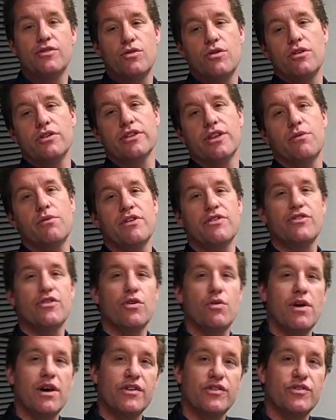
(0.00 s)
dog that wants to
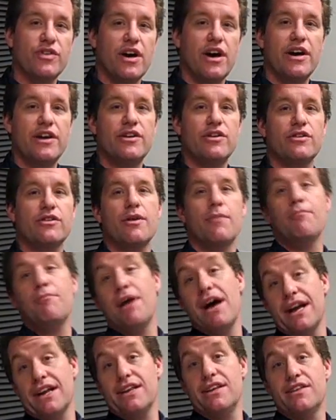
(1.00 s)
go outside or come
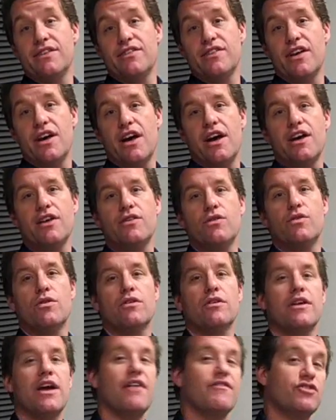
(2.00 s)
back inside
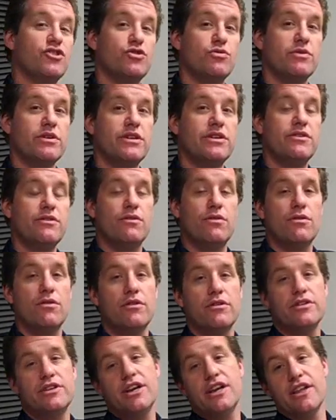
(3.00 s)
or have a treat
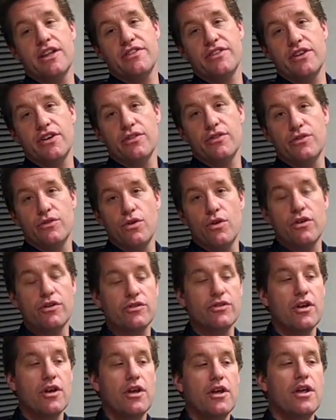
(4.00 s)
or yell at the other dogs.